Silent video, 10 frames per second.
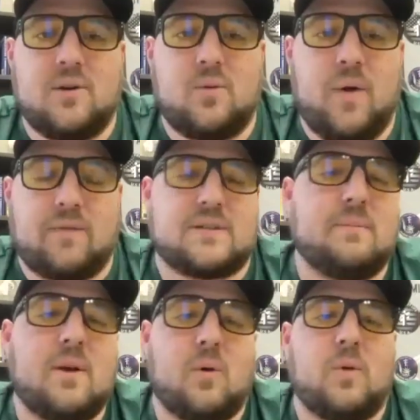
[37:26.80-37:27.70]
we have to
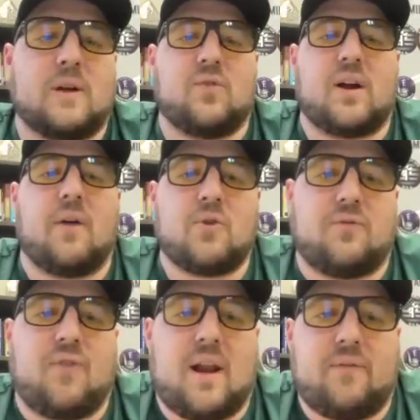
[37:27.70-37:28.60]
submit a request for coverage
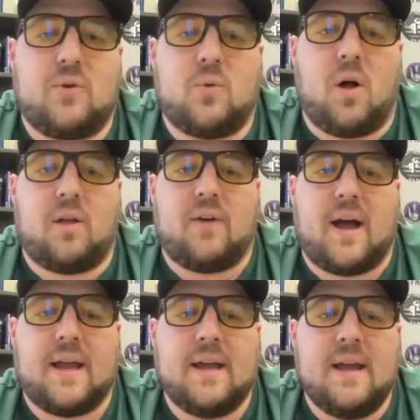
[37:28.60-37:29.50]
to find out if you can
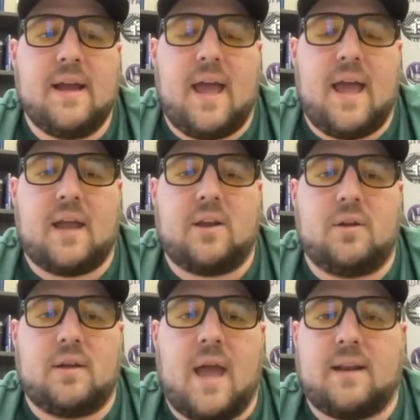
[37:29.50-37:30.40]
qualify. And
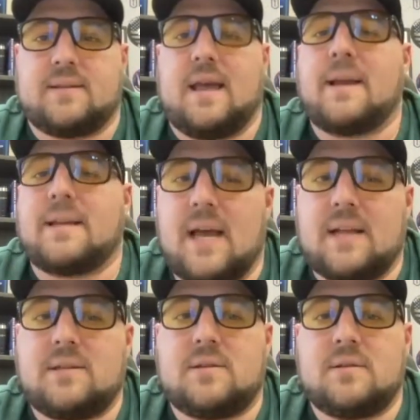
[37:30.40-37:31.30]
hey, does that make
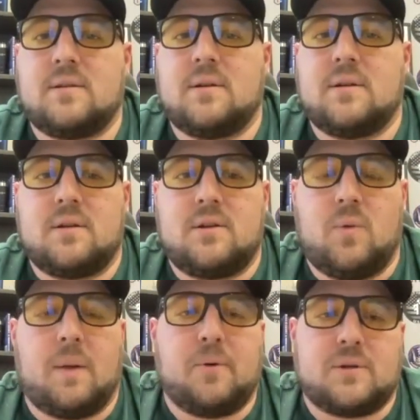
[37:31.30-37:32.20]
sense? Do you
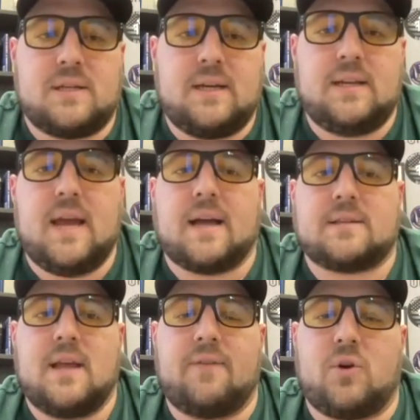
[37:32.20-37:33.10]
want to proceed?
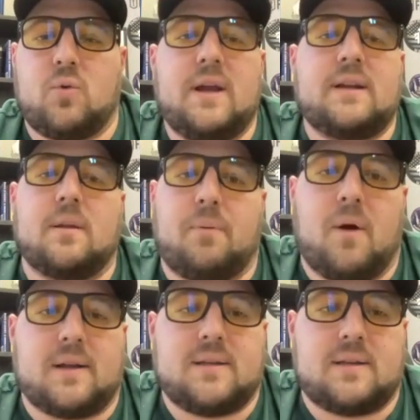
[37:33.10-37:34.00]
Yes, they've agreed to the
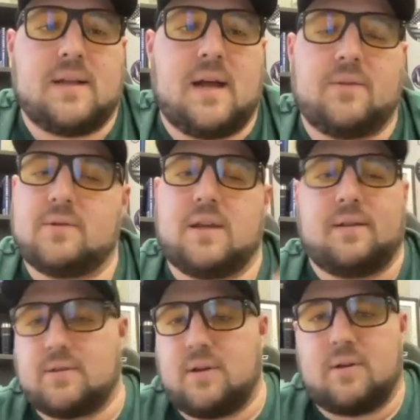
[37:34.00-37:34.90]
process. Now there's
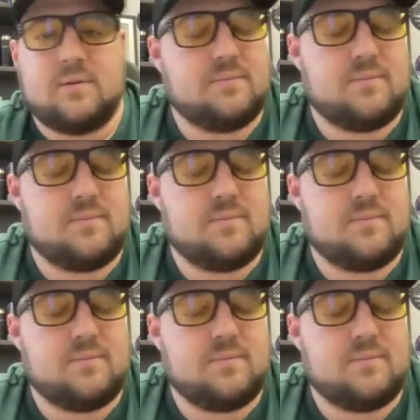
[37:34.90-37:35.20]
a